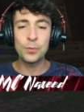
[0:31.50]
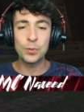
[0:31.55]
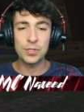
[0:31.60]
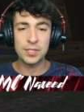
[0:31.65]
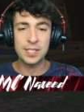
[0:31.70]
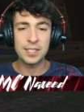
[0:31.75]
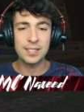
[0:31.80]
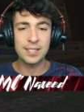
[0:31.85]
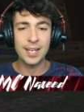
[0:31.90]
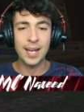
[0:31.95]

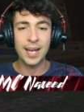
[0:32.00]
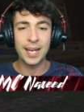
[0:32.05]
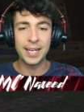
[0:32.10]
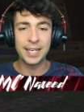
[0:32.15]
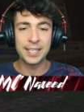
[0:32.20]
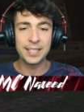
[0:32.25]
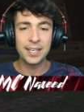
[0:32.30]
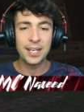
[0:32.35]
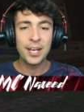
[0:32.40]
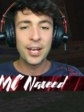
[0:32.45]
what's
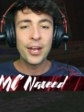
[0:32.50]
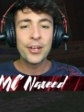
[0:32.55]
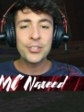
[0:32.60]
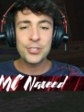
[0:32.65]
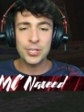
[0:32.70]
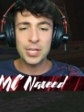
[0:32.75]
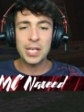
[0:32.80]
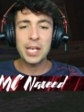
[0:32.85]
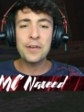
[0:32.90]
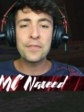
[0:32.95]
inside.
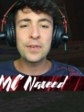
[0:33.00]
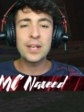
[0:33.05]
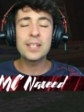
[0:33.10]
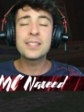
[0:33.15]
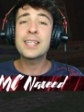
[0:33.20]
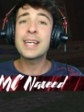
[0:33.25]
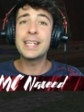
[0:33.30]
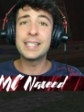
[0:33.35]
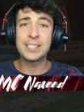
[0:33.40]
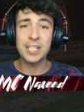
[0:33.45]
So they've given
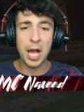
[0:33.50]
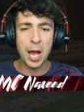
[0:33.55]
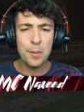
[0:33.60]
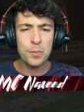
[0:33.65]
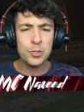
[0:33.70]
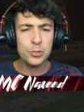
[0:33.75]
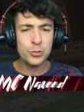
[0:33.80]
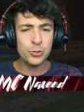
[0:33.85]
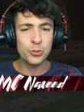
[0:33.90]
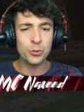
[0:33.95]
us a
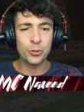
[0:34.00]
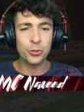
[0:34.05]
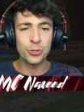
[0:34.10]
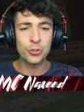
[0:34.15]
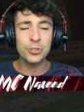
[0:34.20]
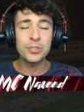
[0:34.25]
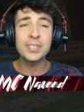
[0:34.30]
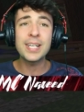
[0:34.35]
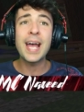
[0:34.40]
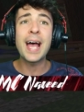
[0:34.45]
diamond
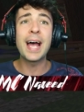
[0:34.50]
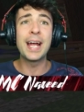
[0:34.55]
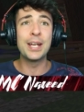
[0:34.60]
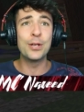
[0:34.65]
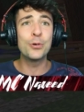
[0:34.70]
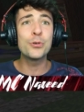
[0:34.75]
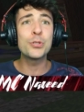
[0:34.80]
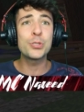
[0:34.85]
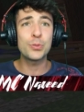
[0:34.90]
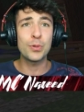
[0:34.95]
sword
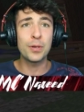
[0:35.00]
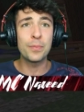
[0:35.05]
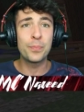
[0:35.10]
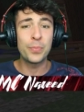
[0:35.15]
and also a